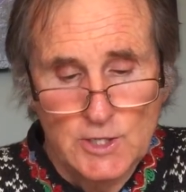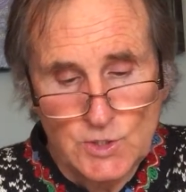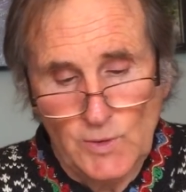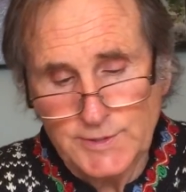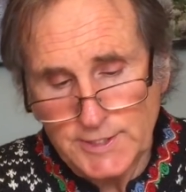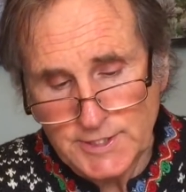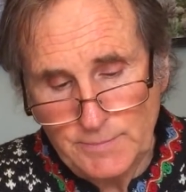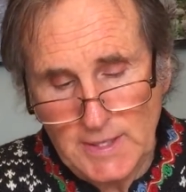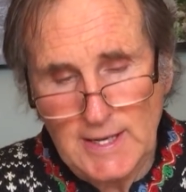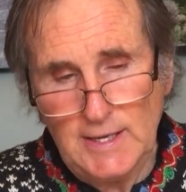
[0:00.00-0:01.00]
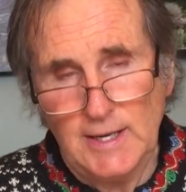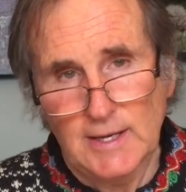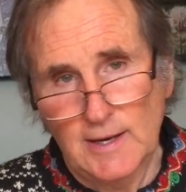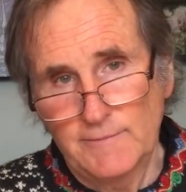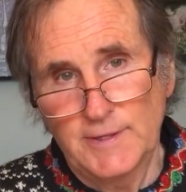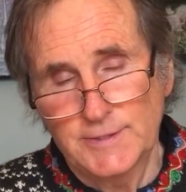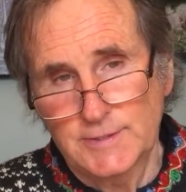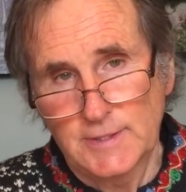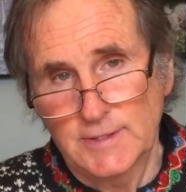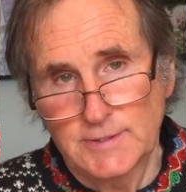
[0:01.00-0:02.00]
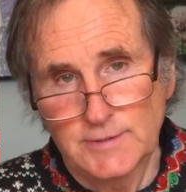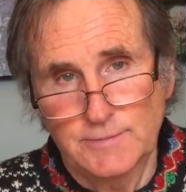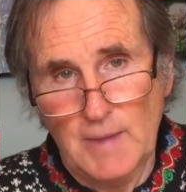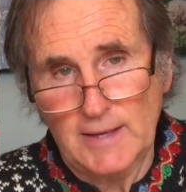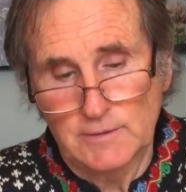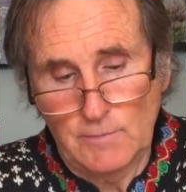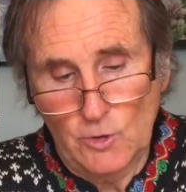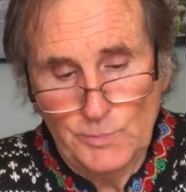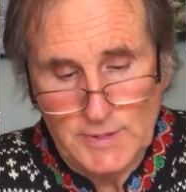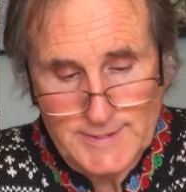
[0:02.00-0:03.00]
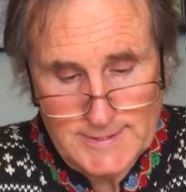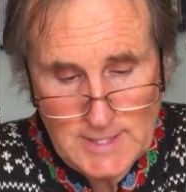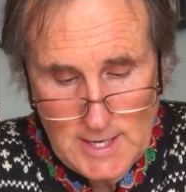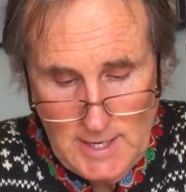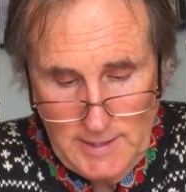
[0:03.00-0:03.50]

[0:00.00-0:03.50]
So in one sense, the beginning of his magnum opus,